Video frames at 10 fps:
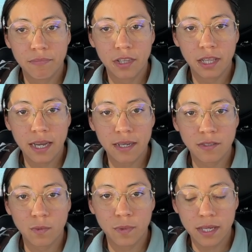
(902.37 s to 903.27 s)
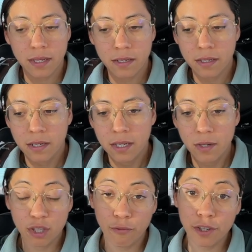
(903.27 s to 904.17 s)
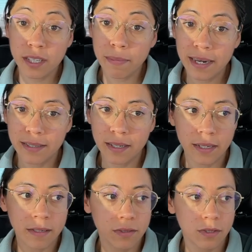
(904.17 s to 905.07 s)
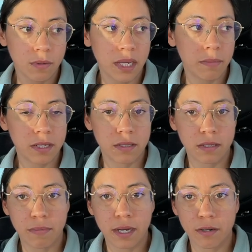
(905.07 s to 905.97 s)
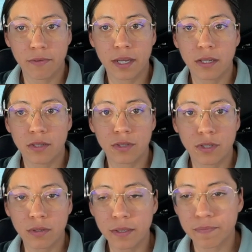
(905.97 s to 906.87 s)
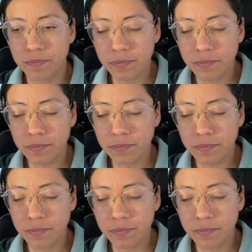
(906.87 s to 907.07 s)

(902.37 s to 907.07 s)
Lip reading: last weekend. It was the first time I had done it, so maybe it's a matter of getting used to it.